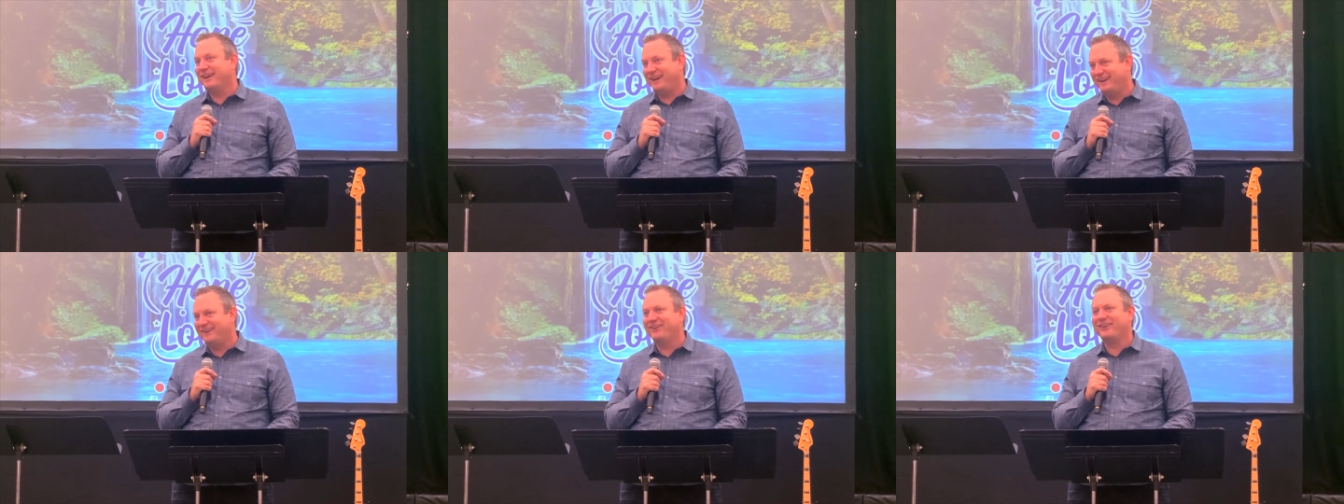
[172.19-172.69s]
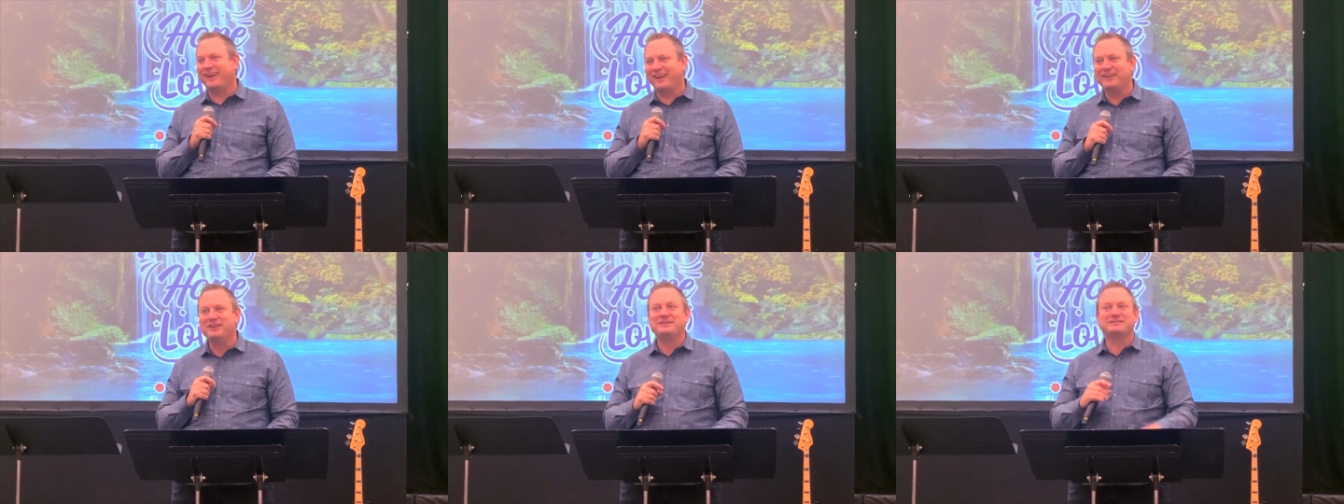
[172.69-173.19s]
Yeah, okay.
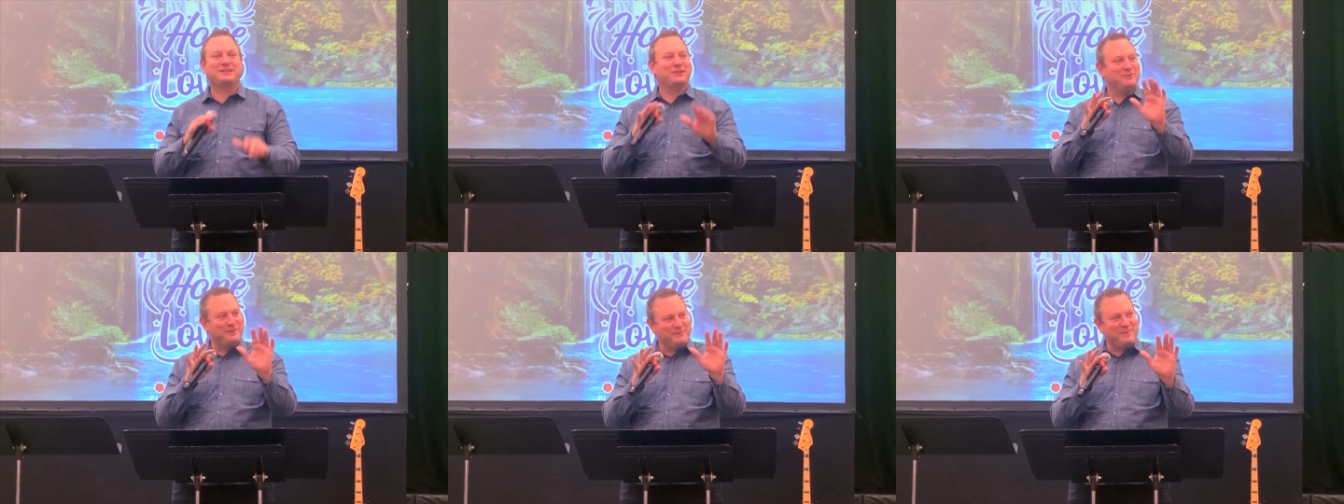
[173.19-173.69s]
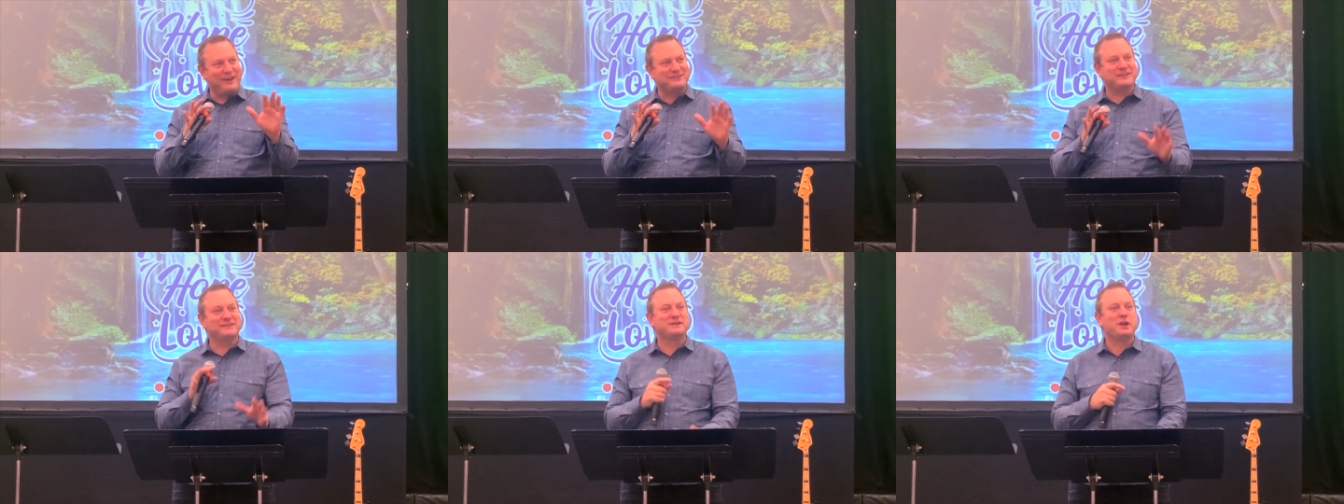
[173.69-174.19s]
Just a little bit of
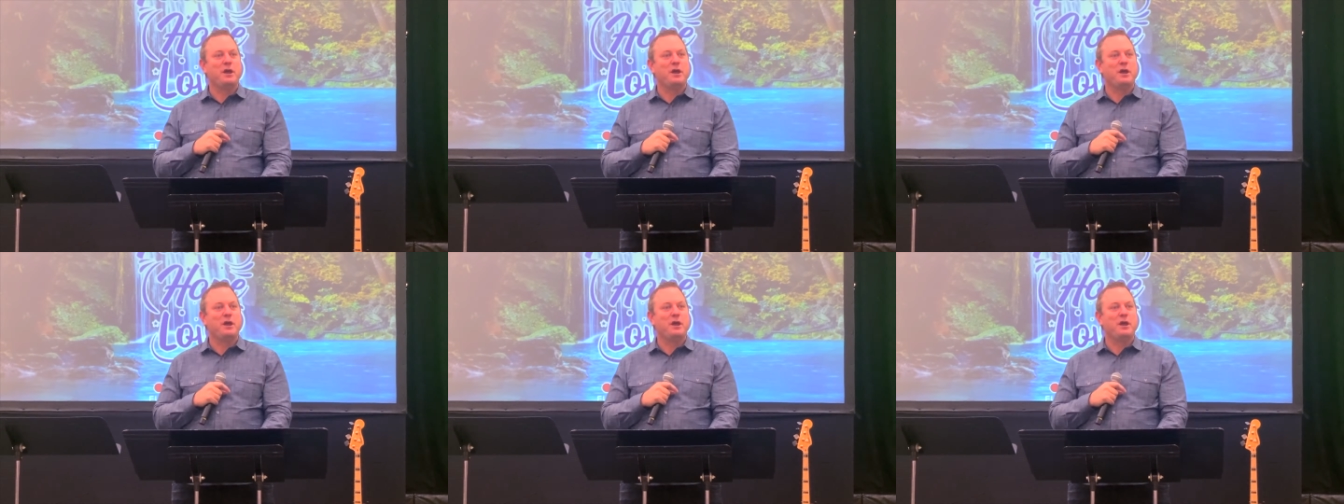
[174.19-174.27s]
patience.